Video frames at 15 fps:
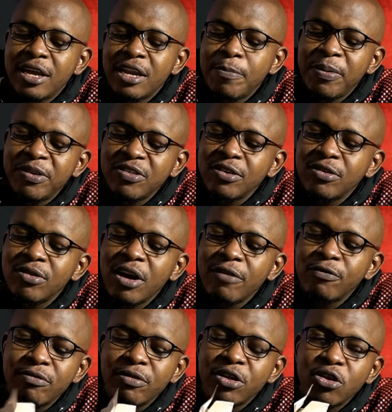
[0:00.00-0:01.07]
the person don't
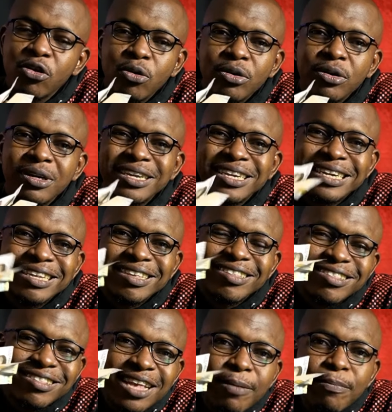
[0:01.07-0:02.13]
have to return the
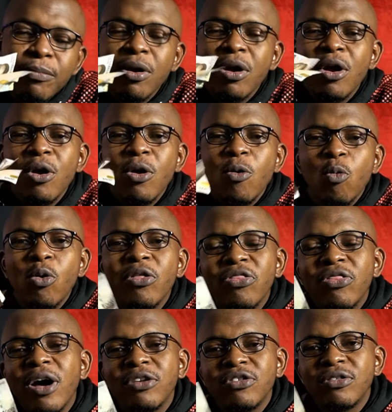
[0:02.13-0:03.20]
same
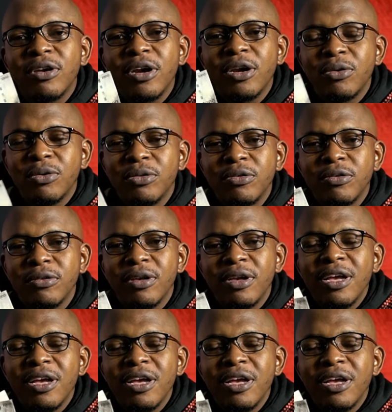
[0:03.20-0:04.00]
1,000 naira note.